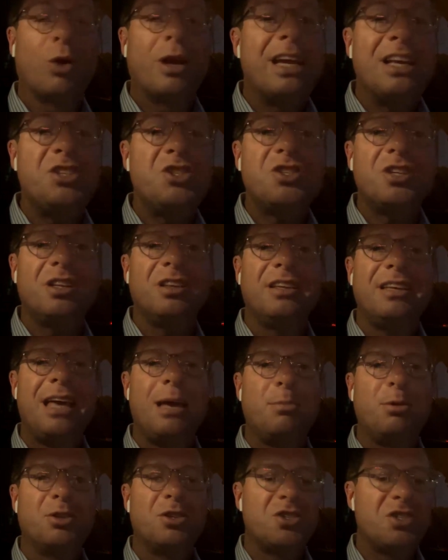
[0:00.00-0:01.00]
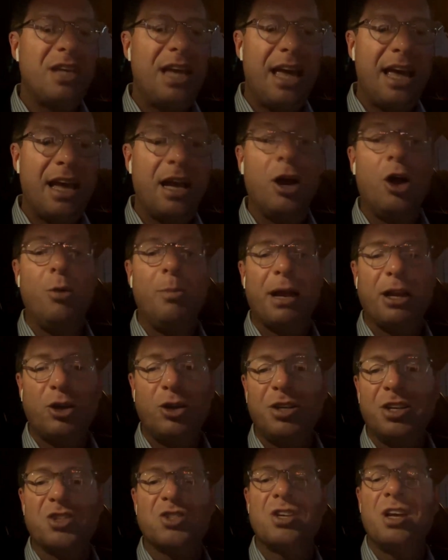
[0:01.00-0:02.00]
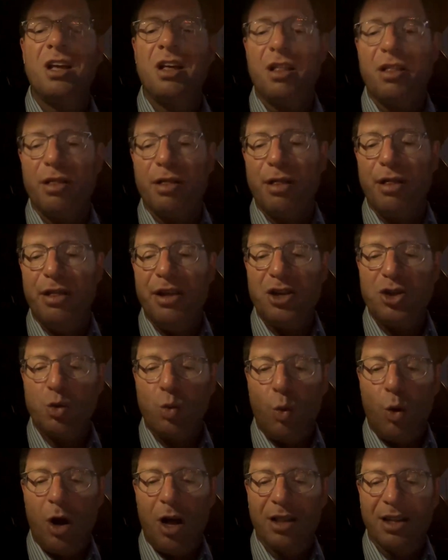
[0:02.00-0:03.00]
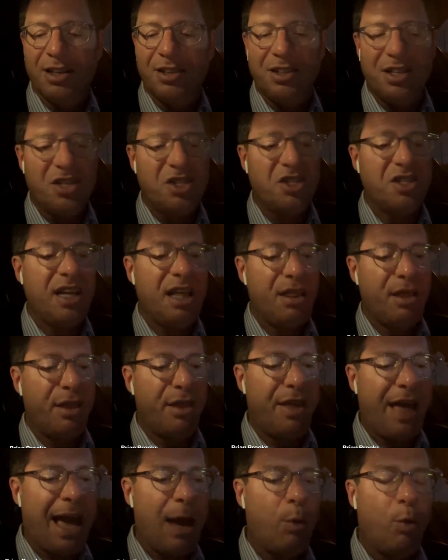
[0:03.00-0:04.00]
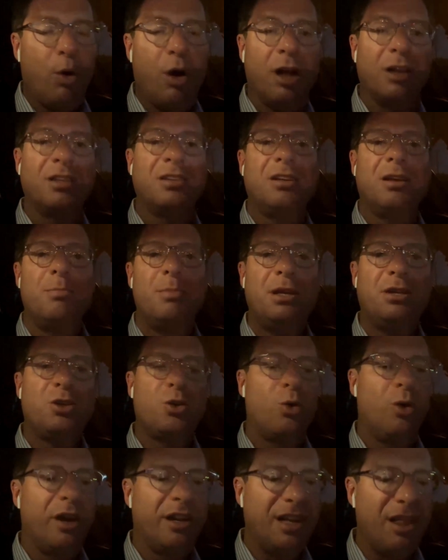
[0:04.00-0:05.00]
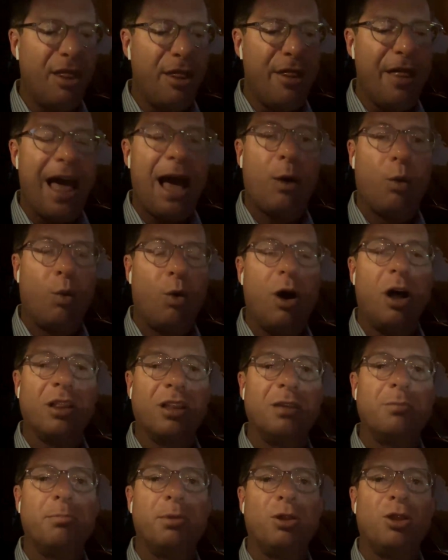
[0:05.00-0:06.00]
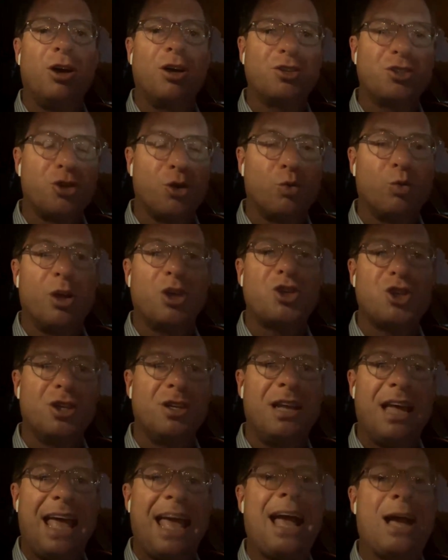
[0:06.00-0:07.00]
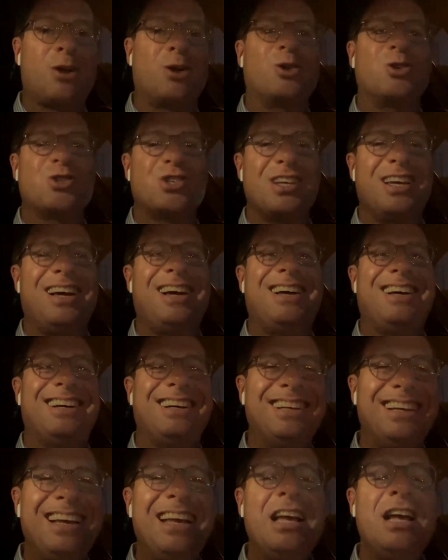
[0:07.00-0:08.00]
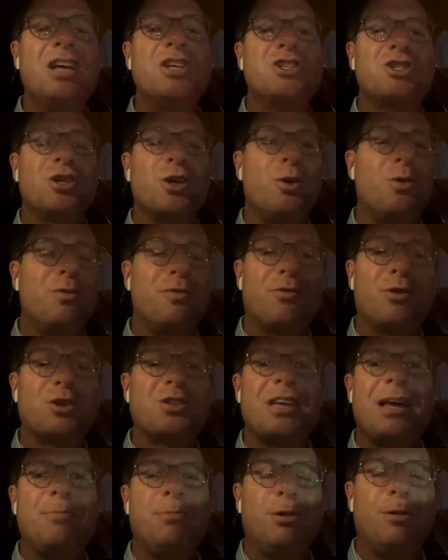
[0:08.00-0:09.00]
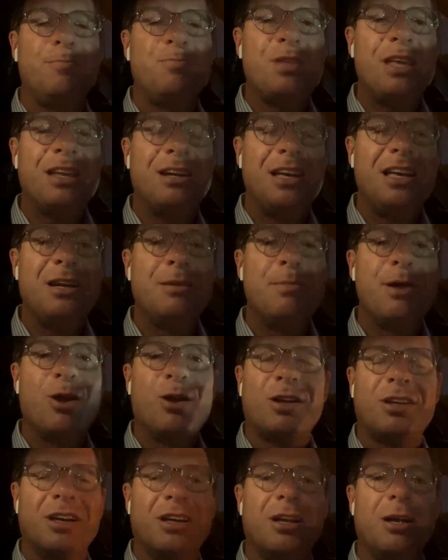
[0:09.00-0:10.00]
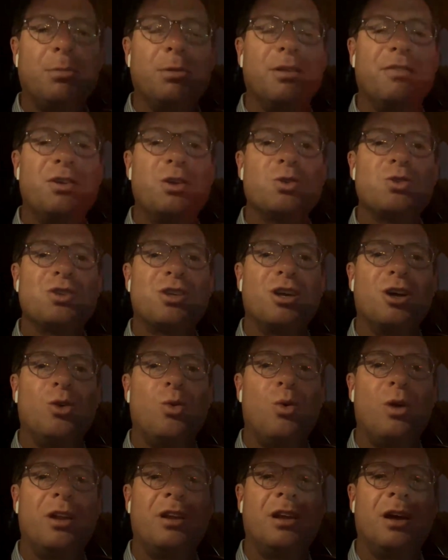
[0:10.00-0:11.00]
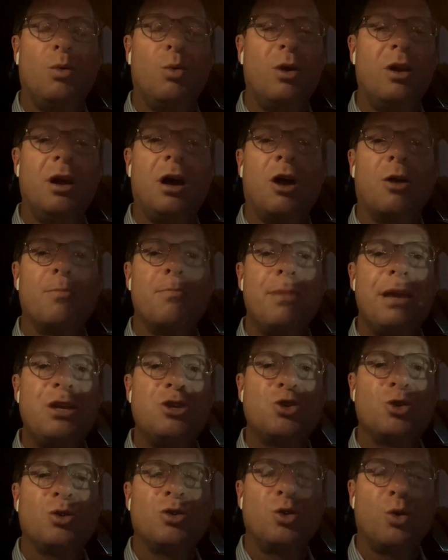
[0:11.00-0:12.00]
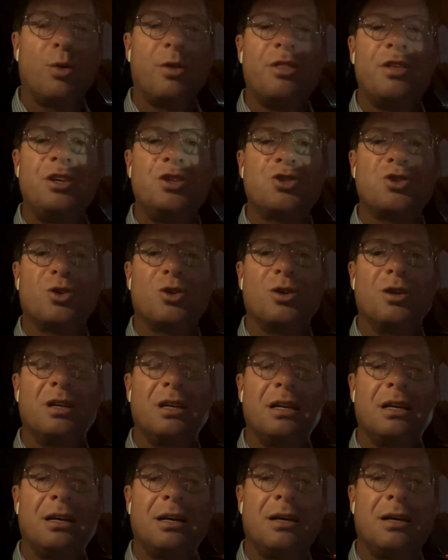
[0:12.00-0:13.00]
were instantly able to say, oh my goodness, this wallet sent that wallet a Bitcoin, and that wallet belongs to Russian hackers. So, for example, in America a couple of years ago, when our major northeastern